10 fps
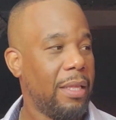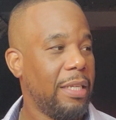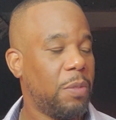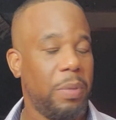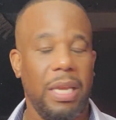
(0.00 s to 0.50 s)

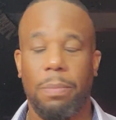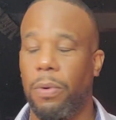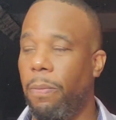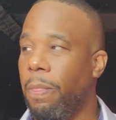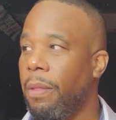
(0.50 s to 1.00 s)
these
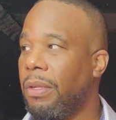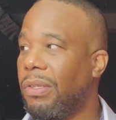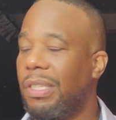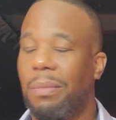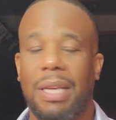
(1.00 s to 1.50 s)
people.
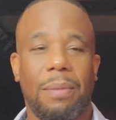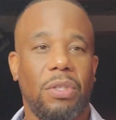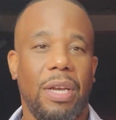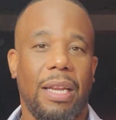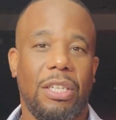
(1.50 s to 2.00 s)
So
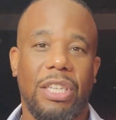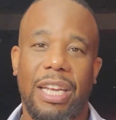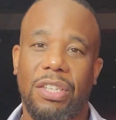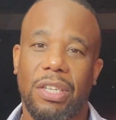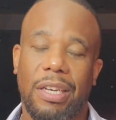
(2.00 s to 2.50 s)
sometimes you got to
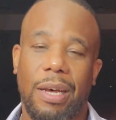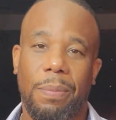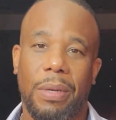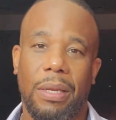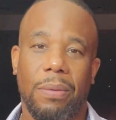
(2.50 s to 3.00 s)
change your
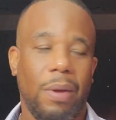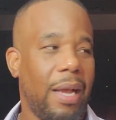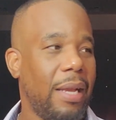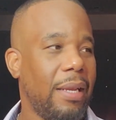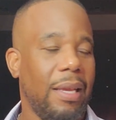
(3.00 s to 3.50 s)
company,
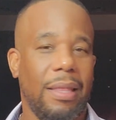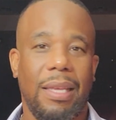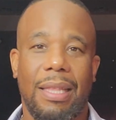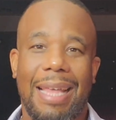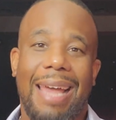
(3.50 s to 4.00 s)
right? And
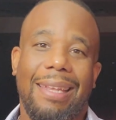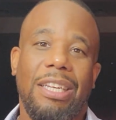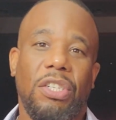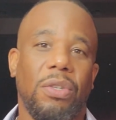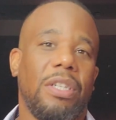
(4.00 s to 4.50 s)
then that
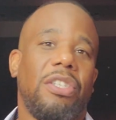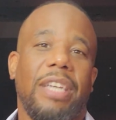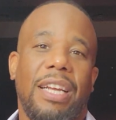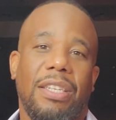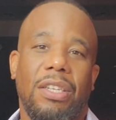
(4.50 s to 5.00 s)
leads you into
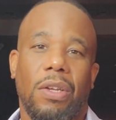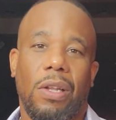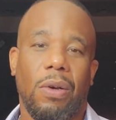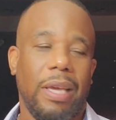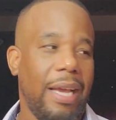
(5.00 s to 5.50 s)
changing your
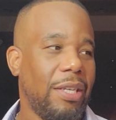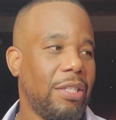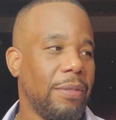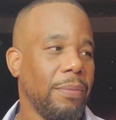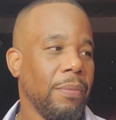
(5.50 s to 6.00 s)

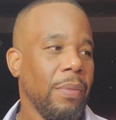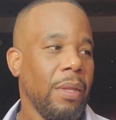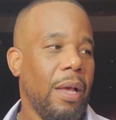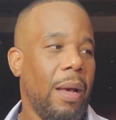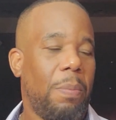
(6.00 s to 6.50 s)
location.
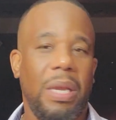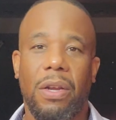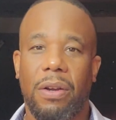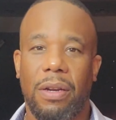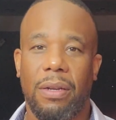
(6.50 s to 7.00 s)

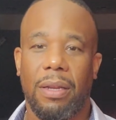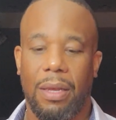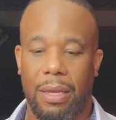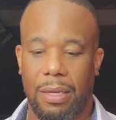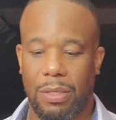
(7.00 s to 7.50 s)
Peter and
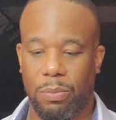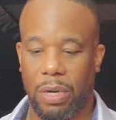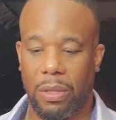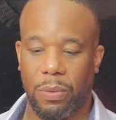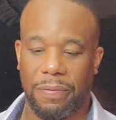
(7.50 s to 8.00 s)
his
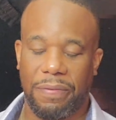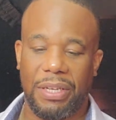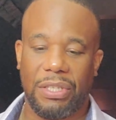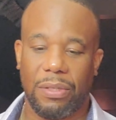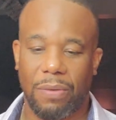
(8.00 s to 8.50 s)
brother were
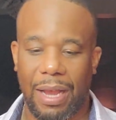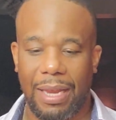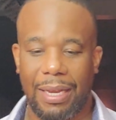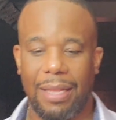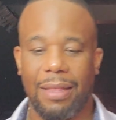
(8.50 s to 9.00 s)
fishing,
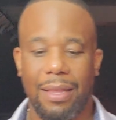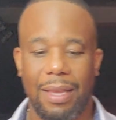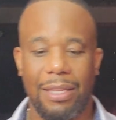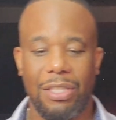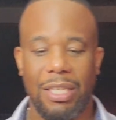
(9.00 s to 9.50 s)
right?
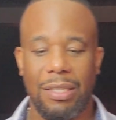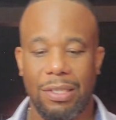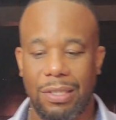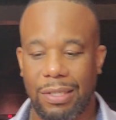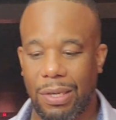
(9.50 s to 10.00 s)
And
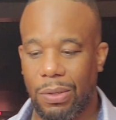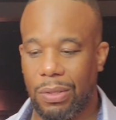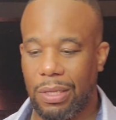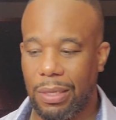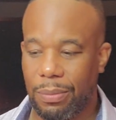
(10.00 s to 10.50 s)
Jesus
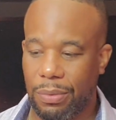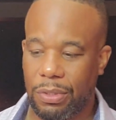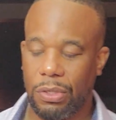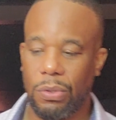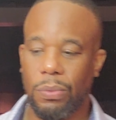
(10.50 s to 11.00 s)
told them
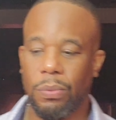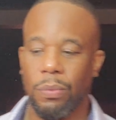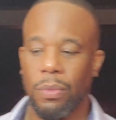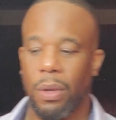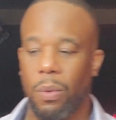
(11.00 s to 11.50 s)
to
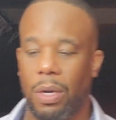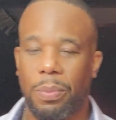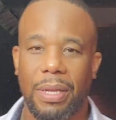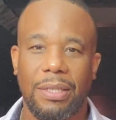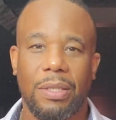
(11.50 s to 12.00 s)
where to
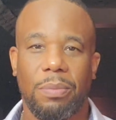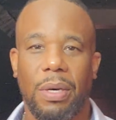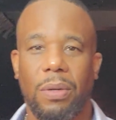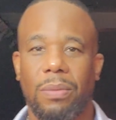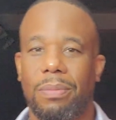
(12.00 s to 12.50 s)
place the
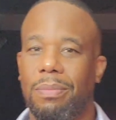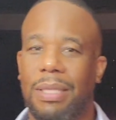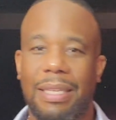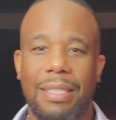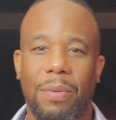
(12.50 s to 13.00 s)
boat.
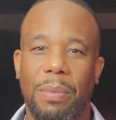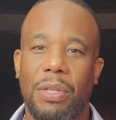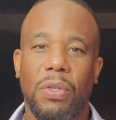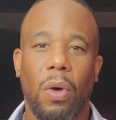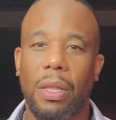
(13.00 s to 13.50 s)
But they said, we've
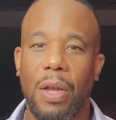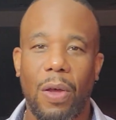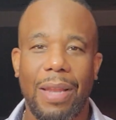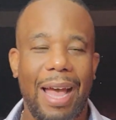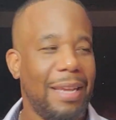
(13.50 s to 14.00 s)
been toiling
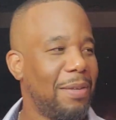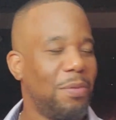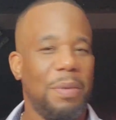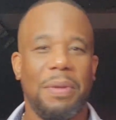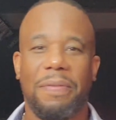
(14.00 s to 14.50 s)
all night.
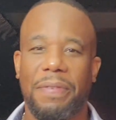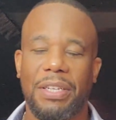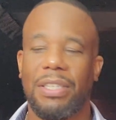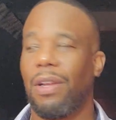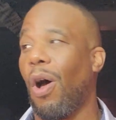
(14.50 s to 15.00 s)
We've been
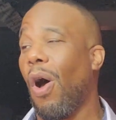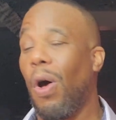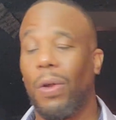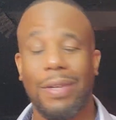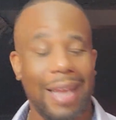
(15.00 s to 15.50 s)
fishing
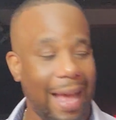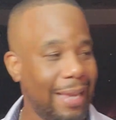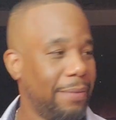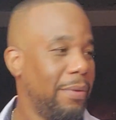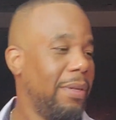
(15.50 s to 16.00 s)
all
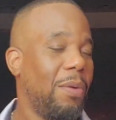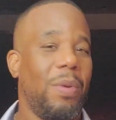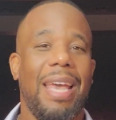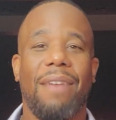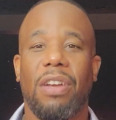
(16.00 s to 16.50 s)
night.
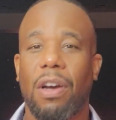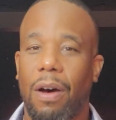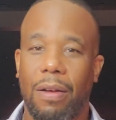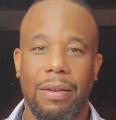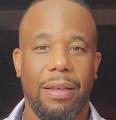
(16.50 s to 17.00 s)
We haven't
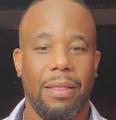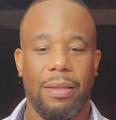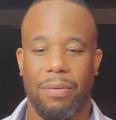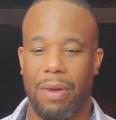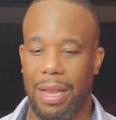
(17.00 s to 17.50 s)
caught
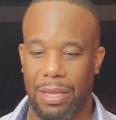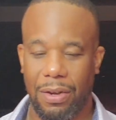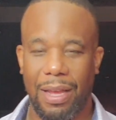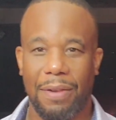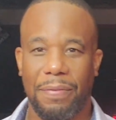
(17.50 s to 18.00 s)
nothing, right?
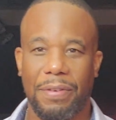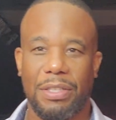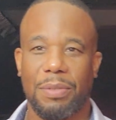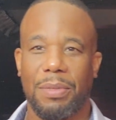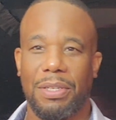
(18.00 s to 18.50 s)
You're not a
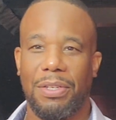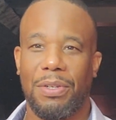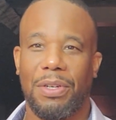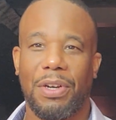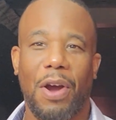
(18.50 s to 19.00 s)
fisherman.
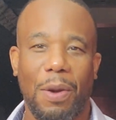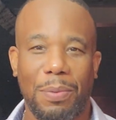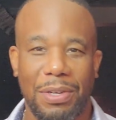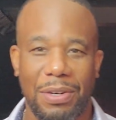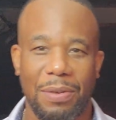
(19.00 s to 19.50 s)
You're a
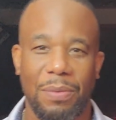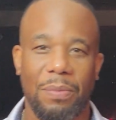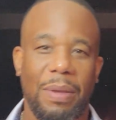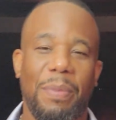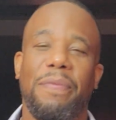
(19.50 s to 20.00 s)
carpenter.
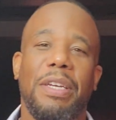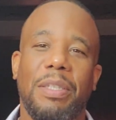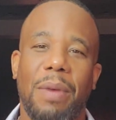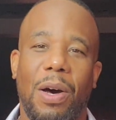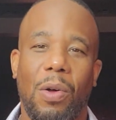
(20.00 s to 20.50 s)
I've been
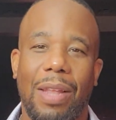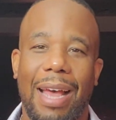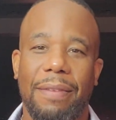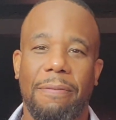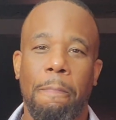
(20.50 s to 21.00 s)
fishing my whole
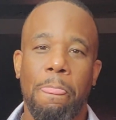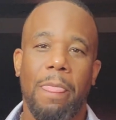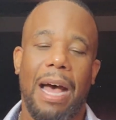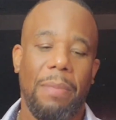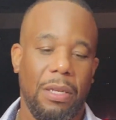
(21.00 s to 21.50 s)
life.
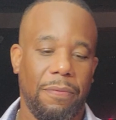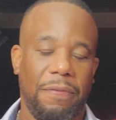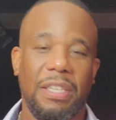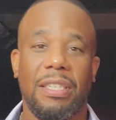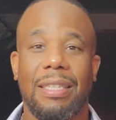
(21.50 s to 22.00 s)
I've been
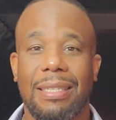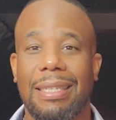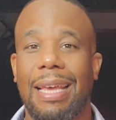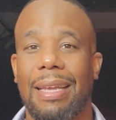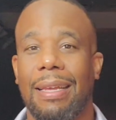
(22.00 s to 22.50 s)
fishing at this
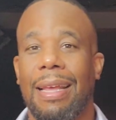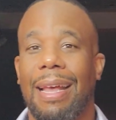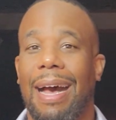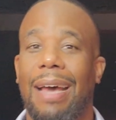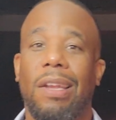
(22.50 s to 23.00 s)
lake.
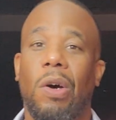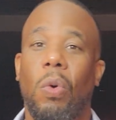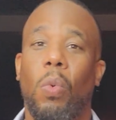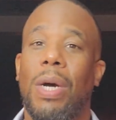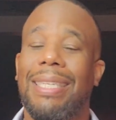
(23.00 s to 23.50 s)
I
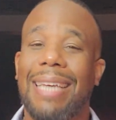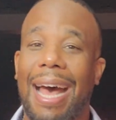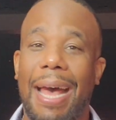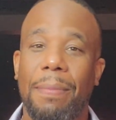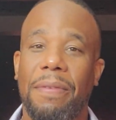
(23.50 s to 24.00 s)
know what
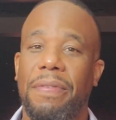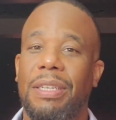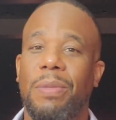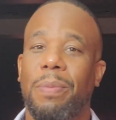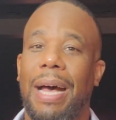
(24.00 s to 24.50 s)
time the
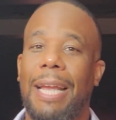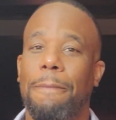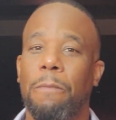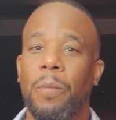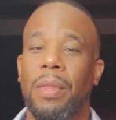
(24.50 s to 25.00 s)
fish
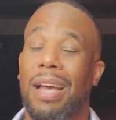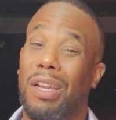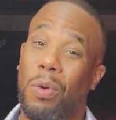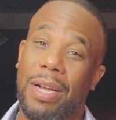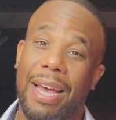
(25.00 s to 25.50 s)
bite. I
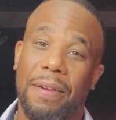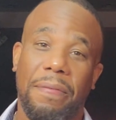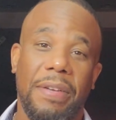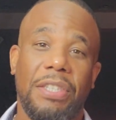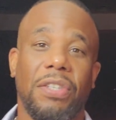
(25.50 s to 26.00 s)
know what kind of
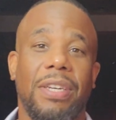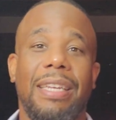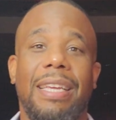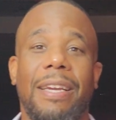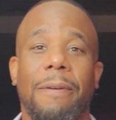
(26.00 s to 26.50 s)
fish are
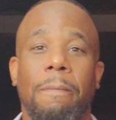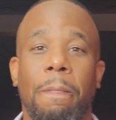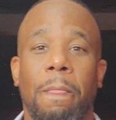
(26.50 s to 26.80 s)
in here.